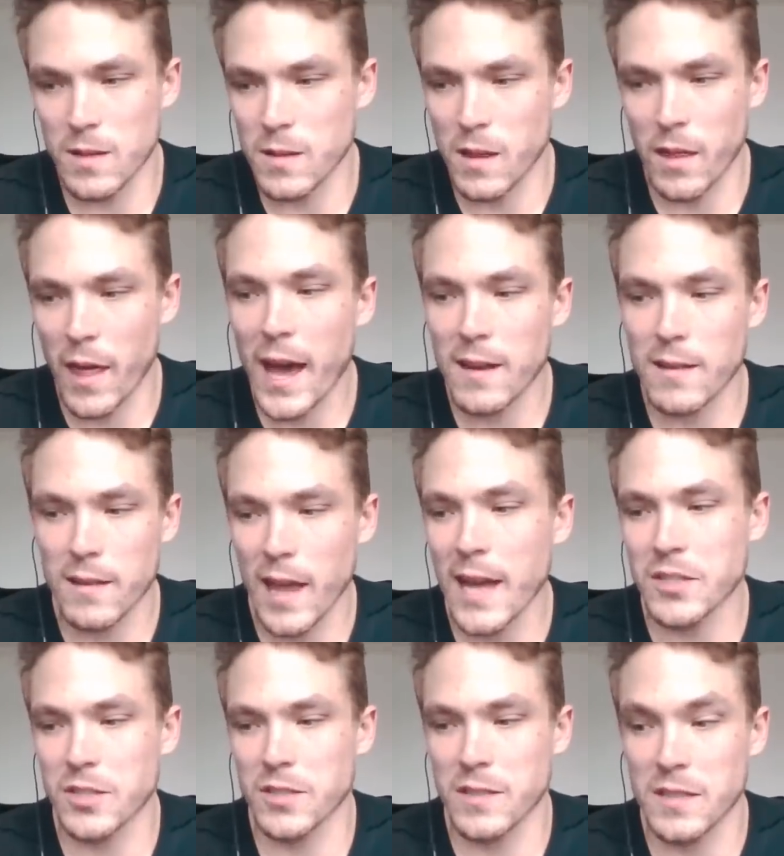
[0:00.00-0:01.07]
that
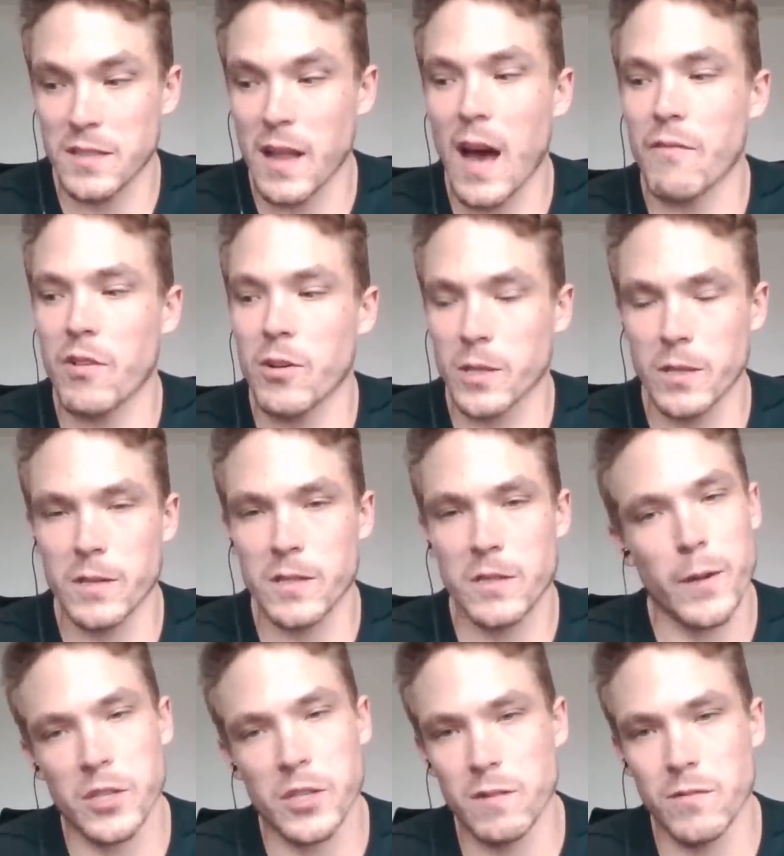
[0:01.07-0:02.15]
that just is not very good,
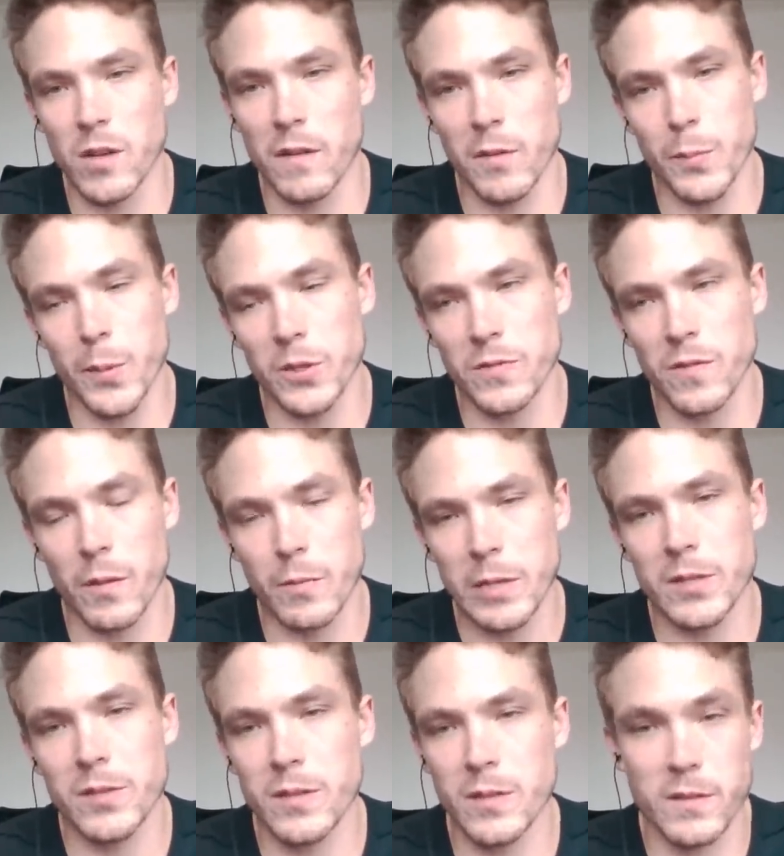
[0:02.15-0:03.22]
especially if you have a post flop edge.